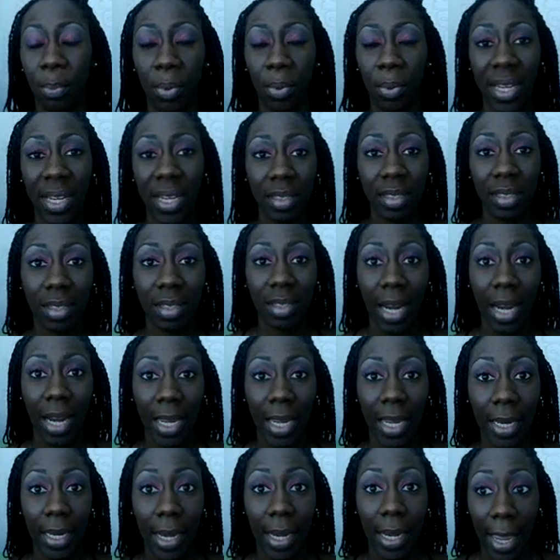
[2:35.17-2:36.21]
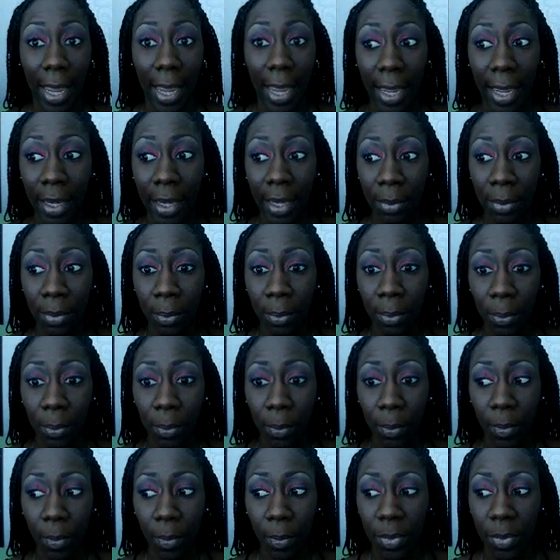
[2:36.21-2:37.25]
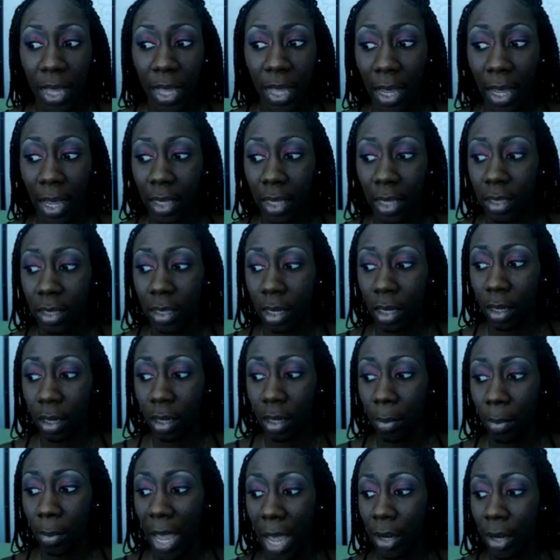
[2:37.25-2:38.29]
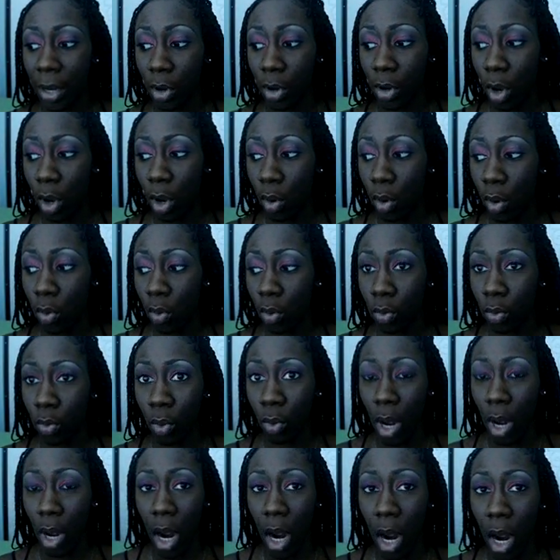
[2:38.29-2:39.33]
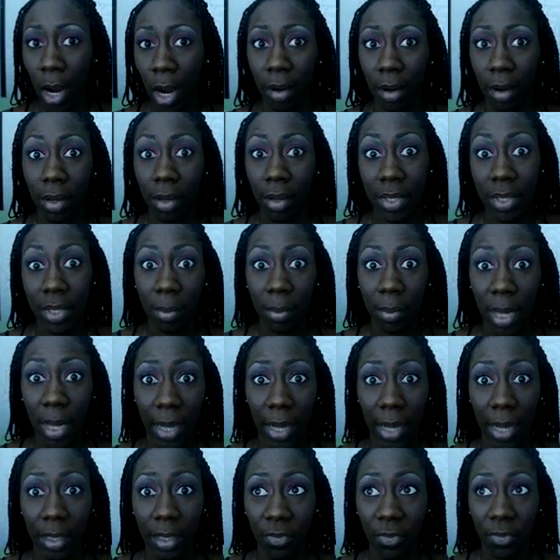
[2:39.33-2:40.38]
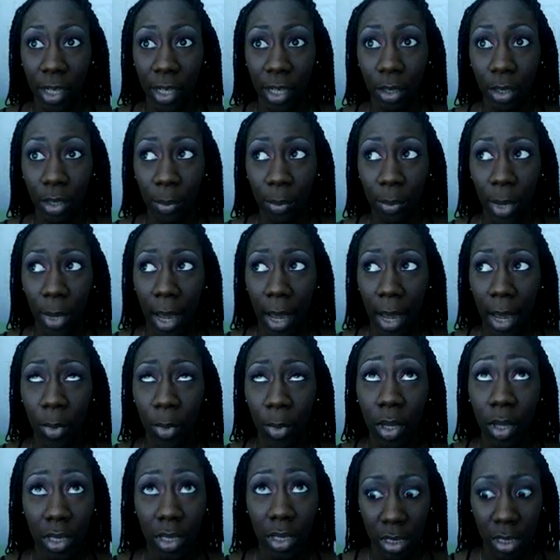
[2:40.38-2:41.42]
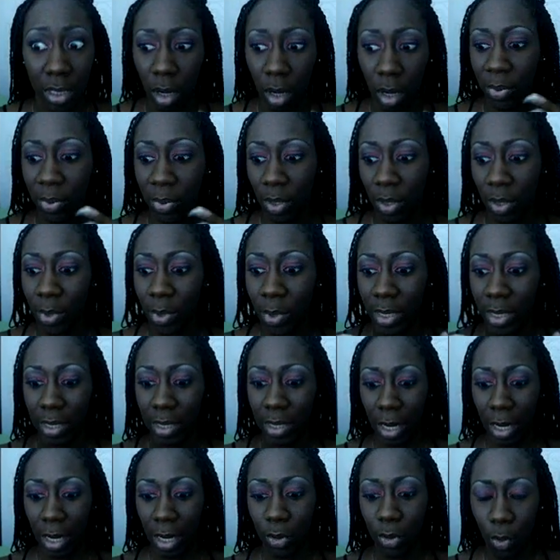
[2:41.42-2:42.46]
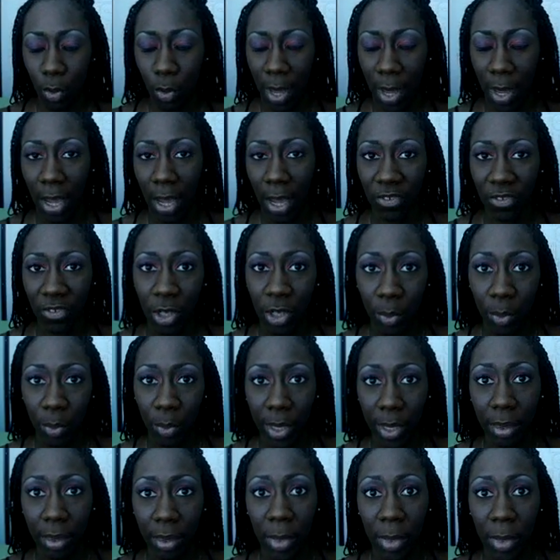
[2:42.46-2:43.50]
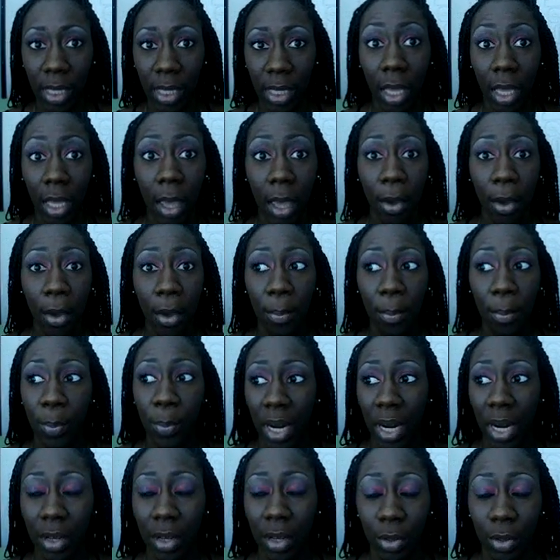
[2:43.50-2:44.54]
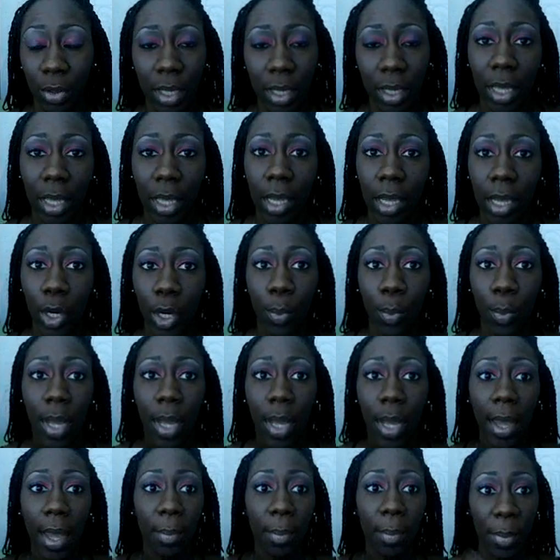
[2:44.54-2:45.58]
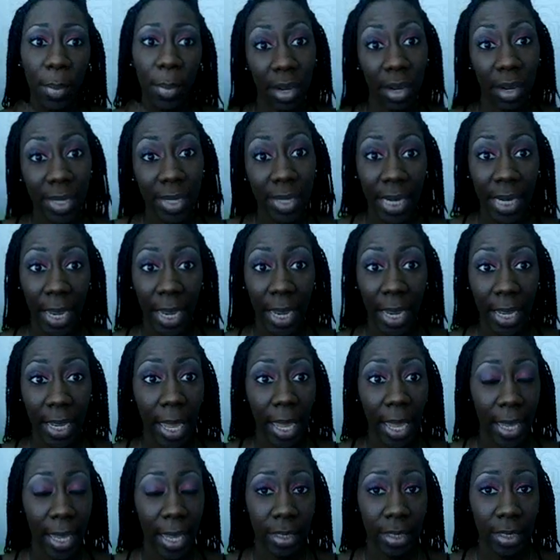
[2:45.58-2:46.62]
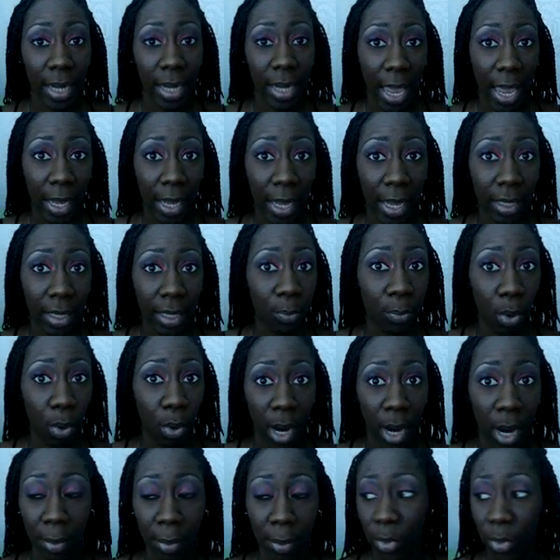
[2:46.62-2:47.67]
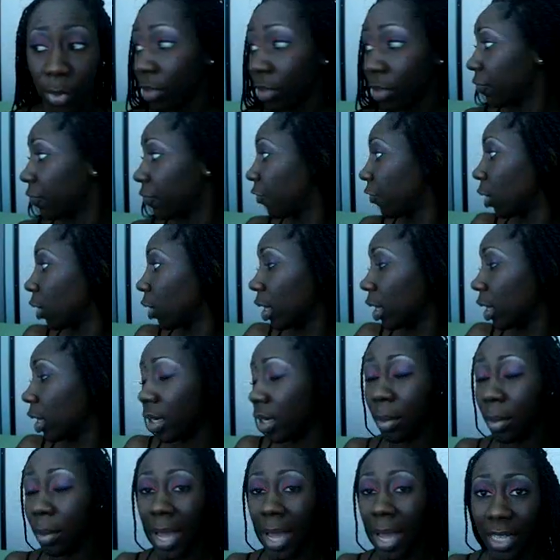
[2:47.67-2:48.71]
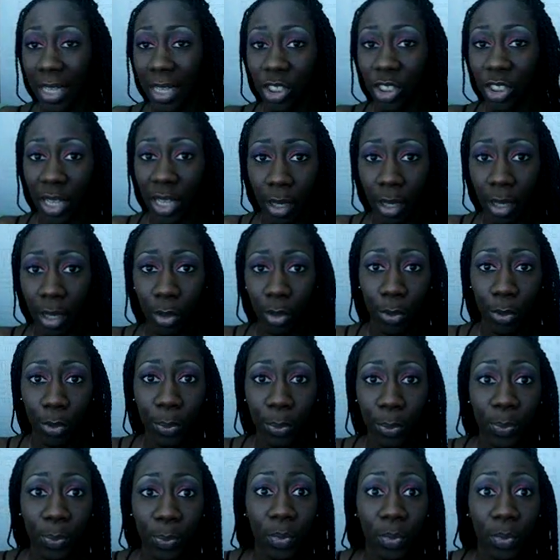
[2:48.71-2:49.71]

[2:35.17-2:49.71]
Brands that I can name that I know are of some kind of help. I'm just going to start with the ones that I don't have here with me, but I know that they help. Mary Kay has an eyes primer for eyeshadow